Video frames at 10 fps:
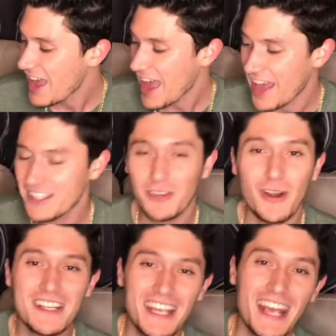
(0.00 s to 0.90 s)
as
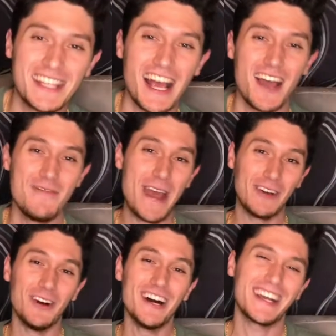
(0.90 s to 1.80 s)
crazy as I may
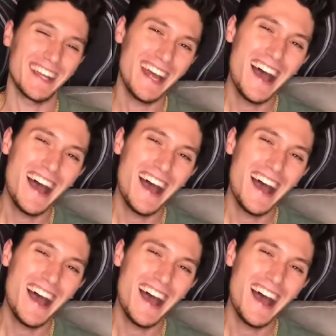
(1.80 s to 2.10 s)
look,